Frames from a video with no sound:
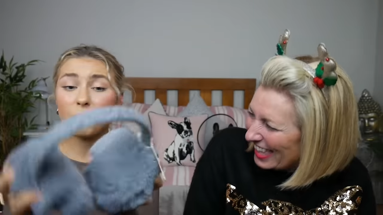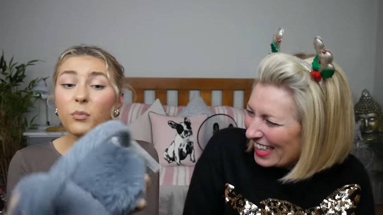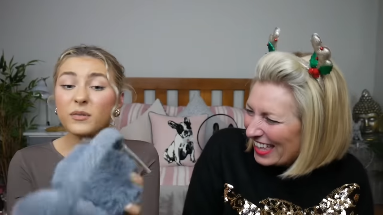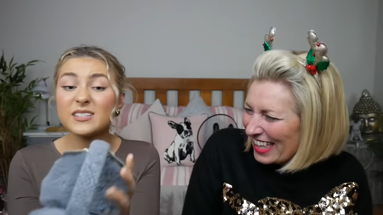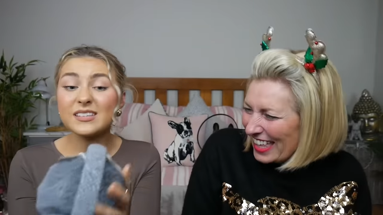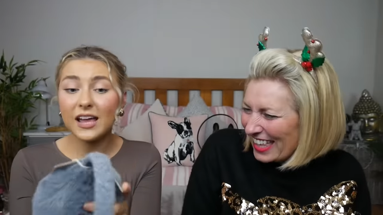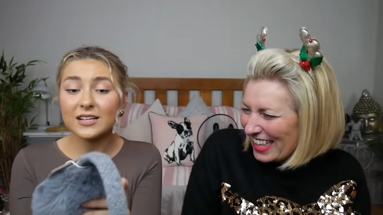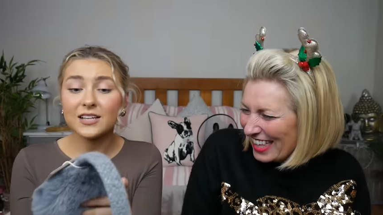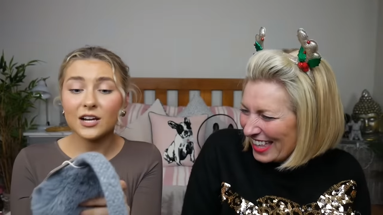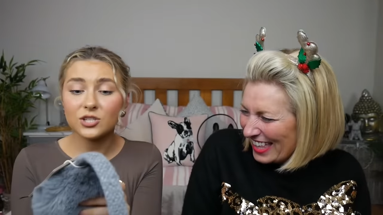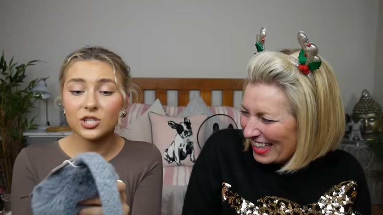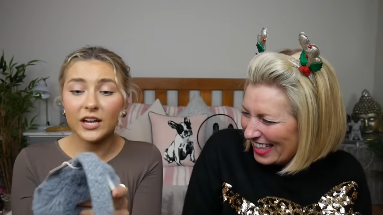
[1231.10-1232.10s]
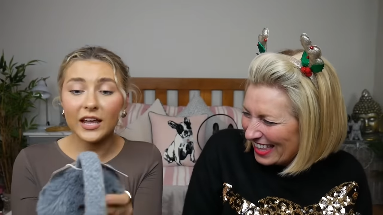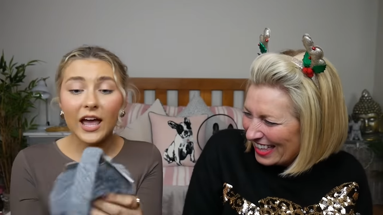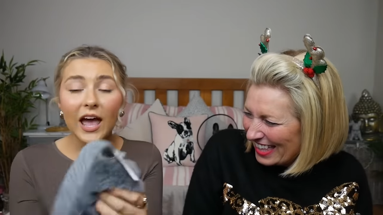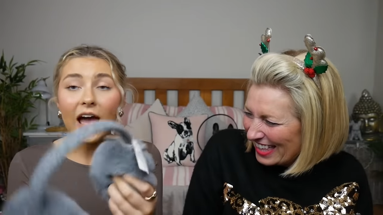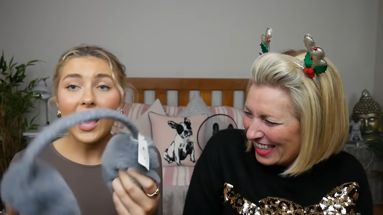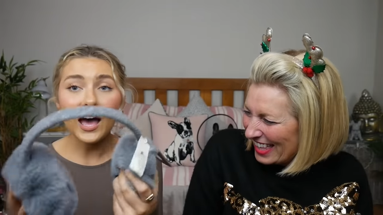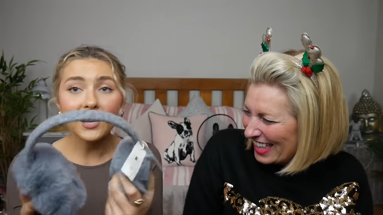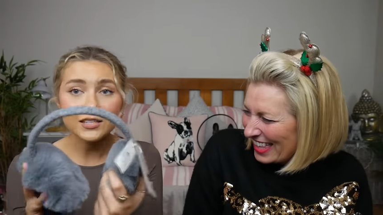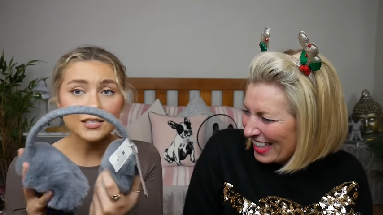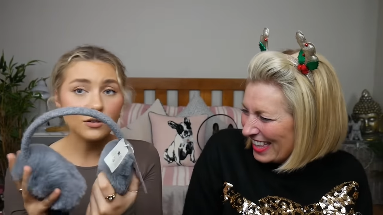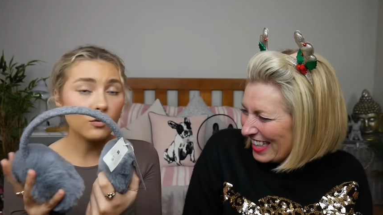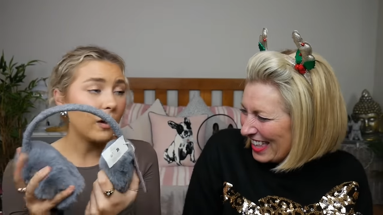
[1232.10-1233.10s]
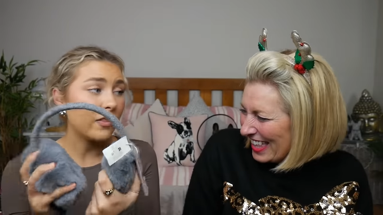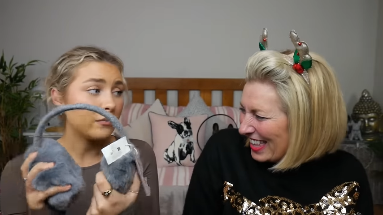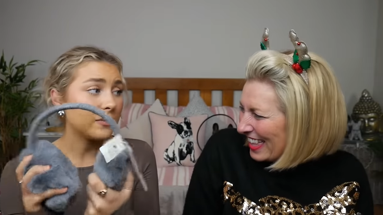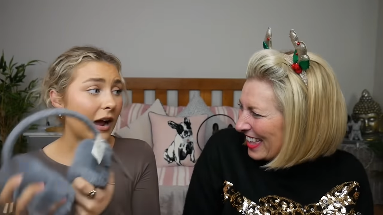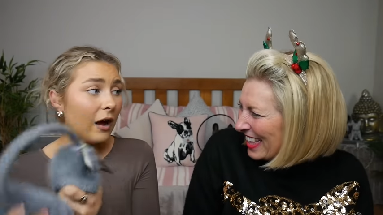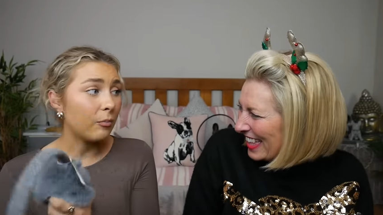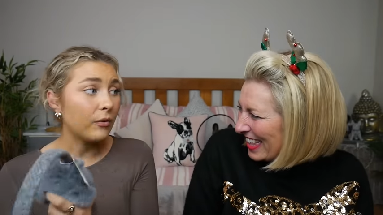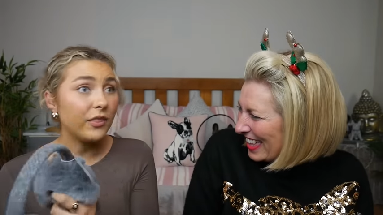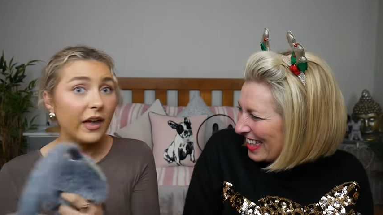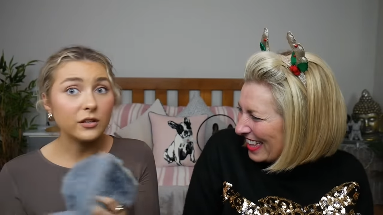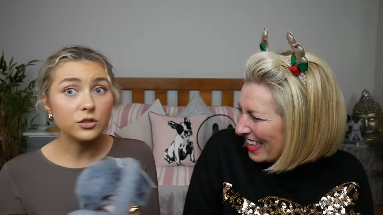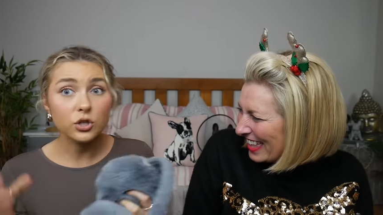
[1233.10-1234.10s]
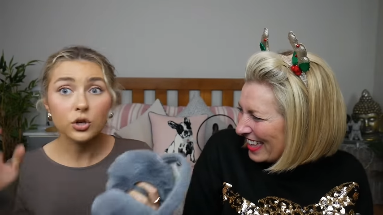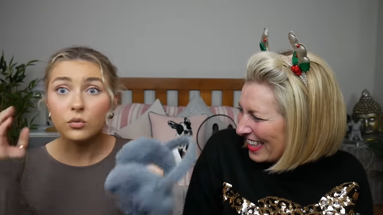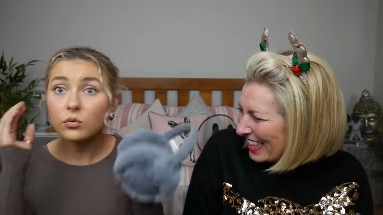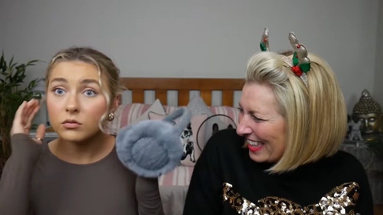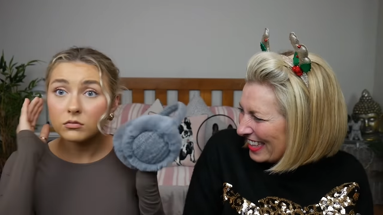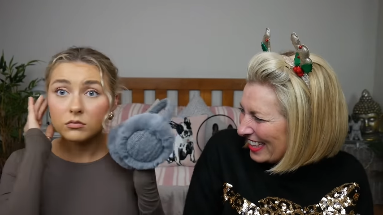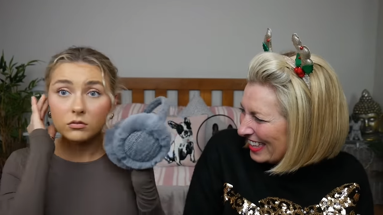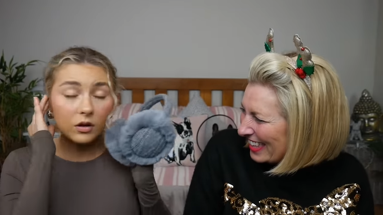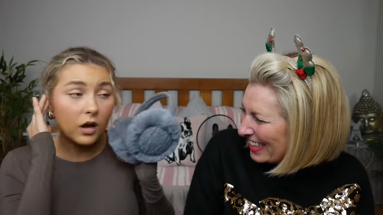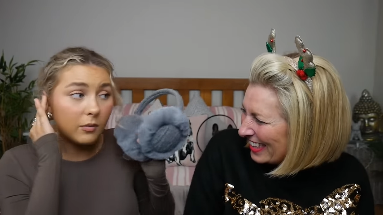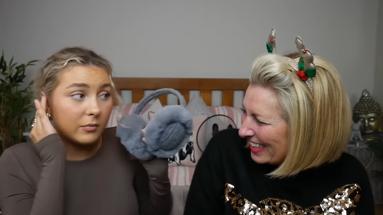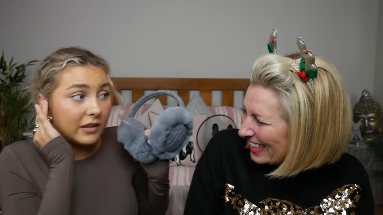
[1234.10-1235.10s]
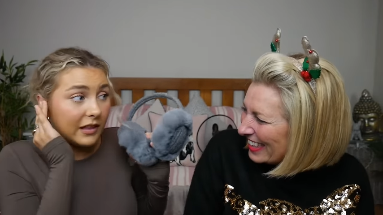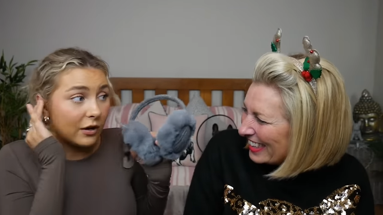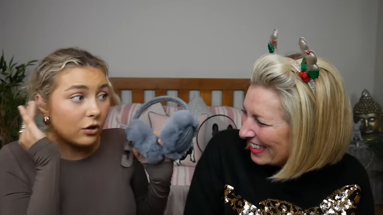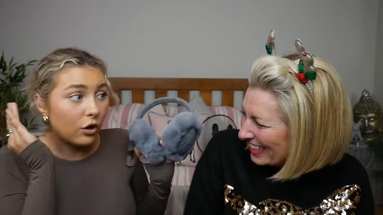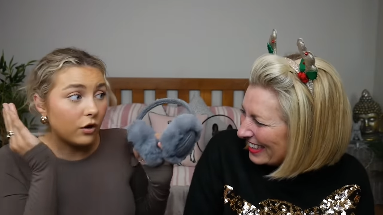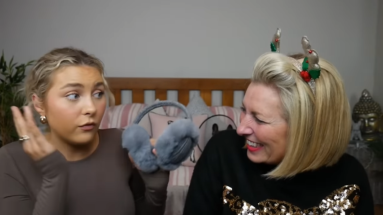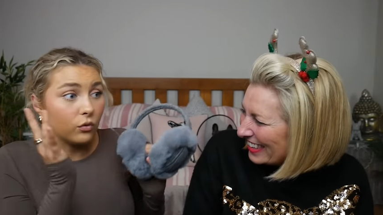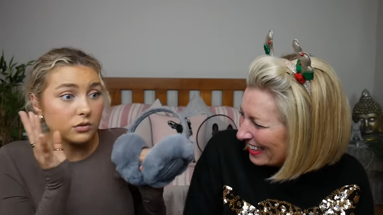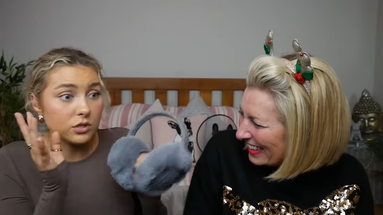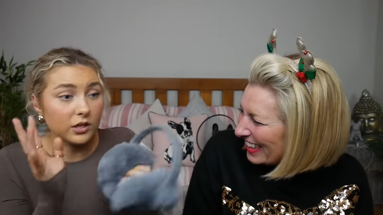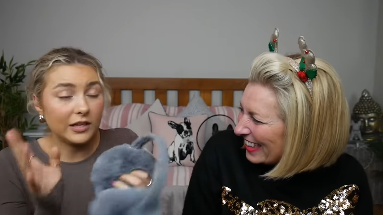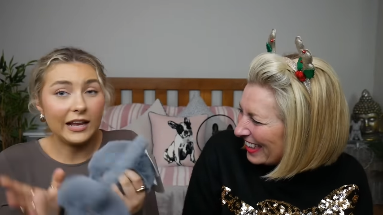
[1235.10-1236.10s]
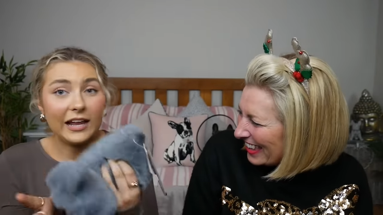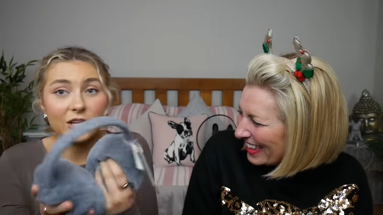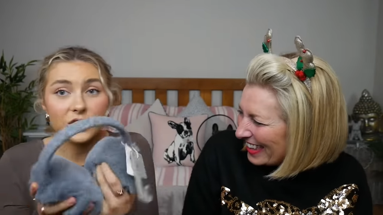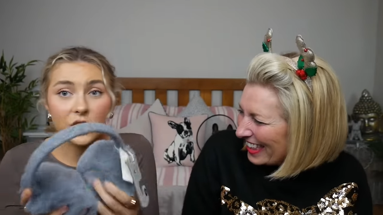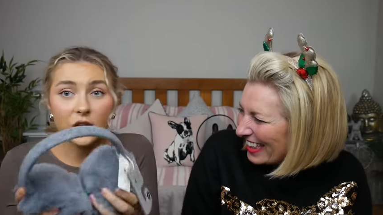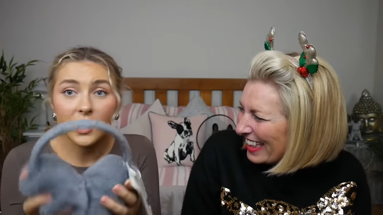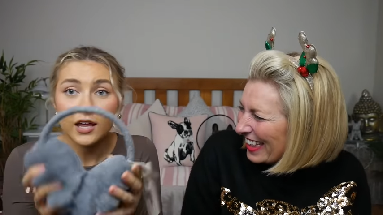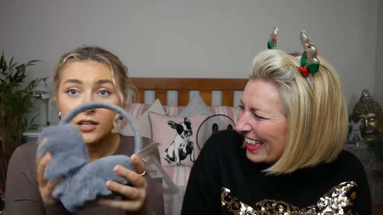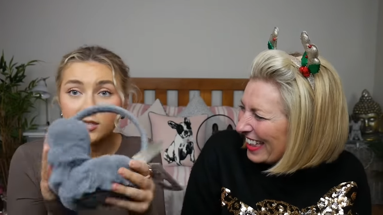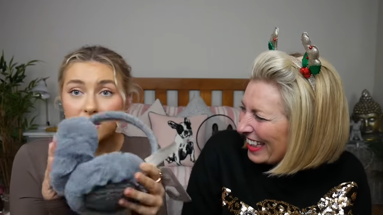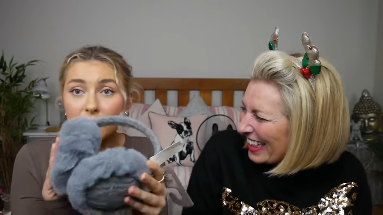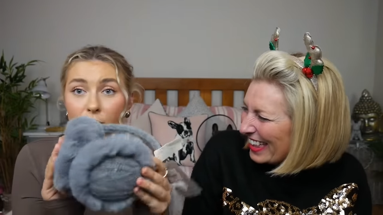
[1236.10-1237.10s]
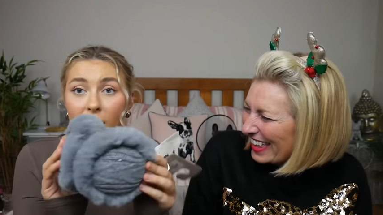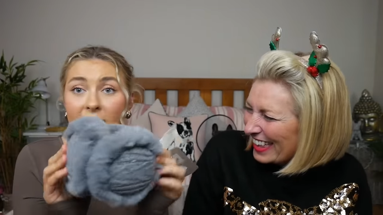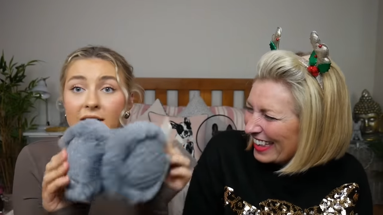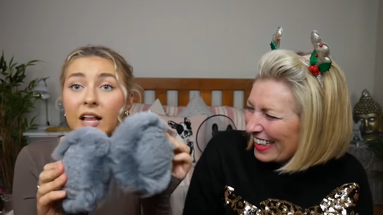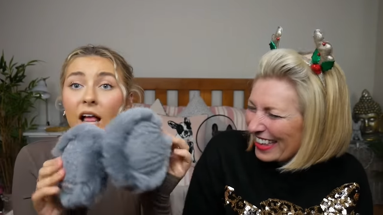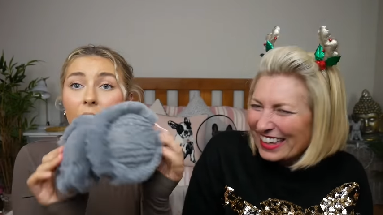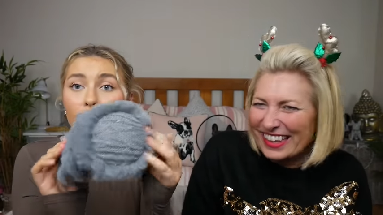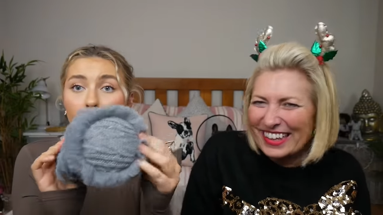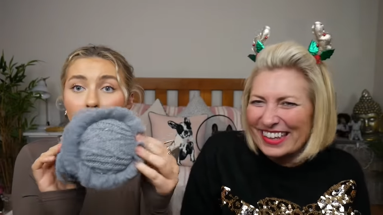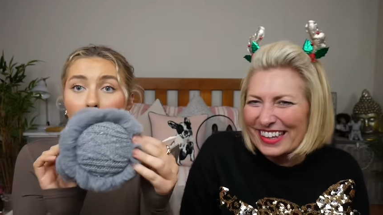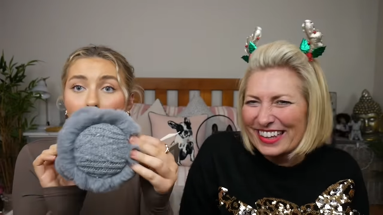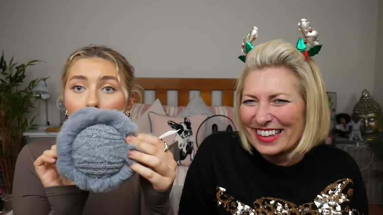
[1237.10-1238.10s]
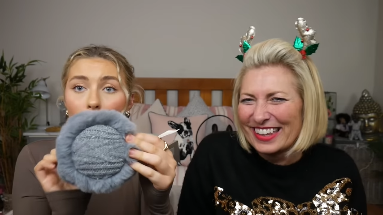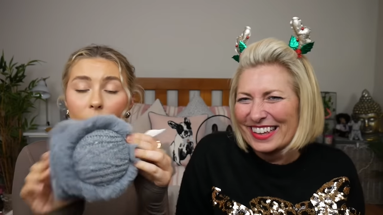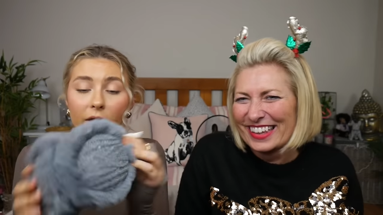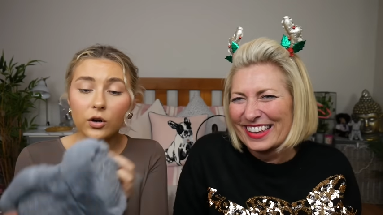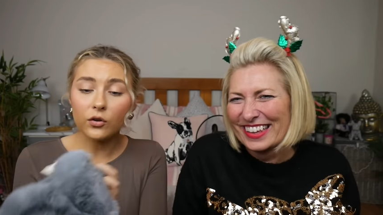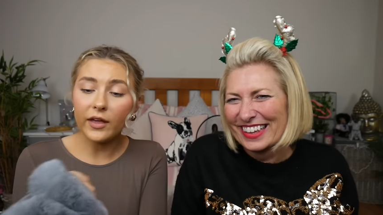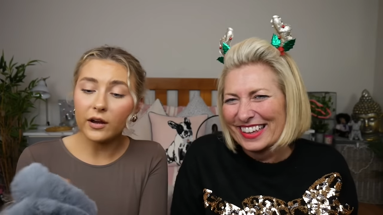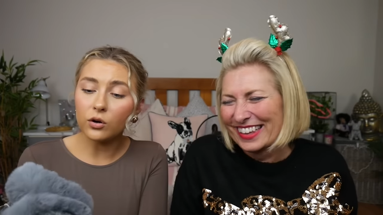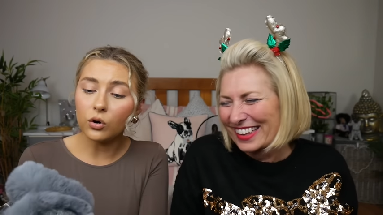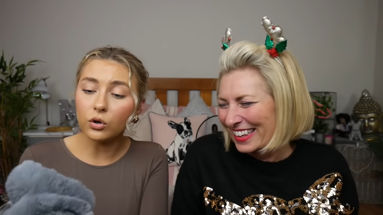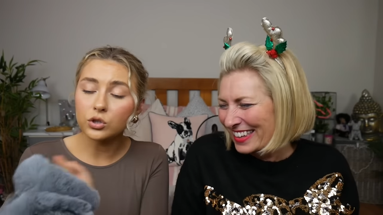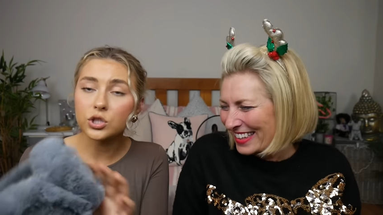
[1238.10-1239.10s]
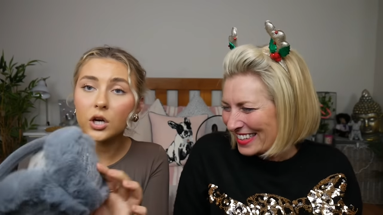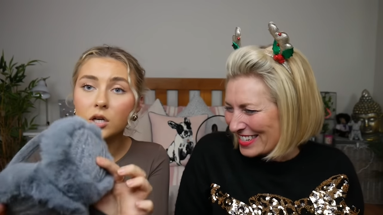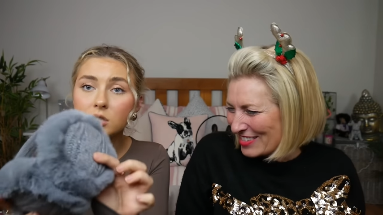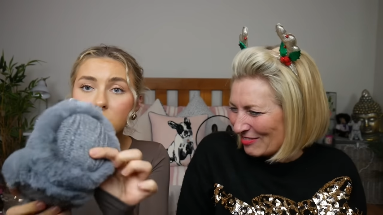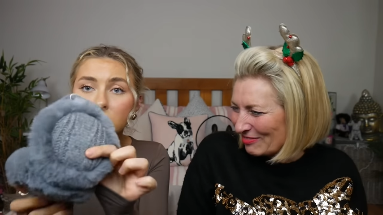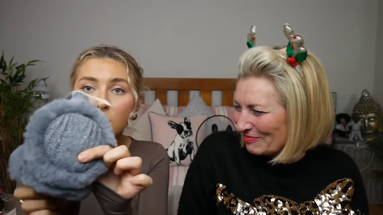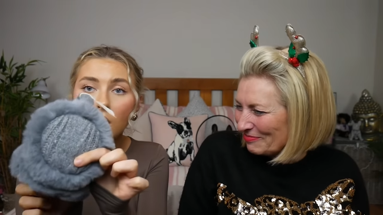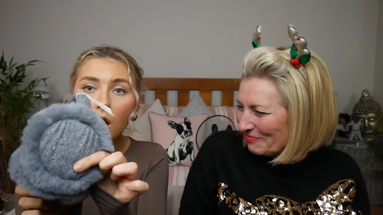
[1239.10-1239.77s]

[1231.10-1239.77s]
Speaker 1: probably six actually. And I still wear them now, but they do... I mean, they cut off all circulation to the brain. But, oh my God, they're gorgeous.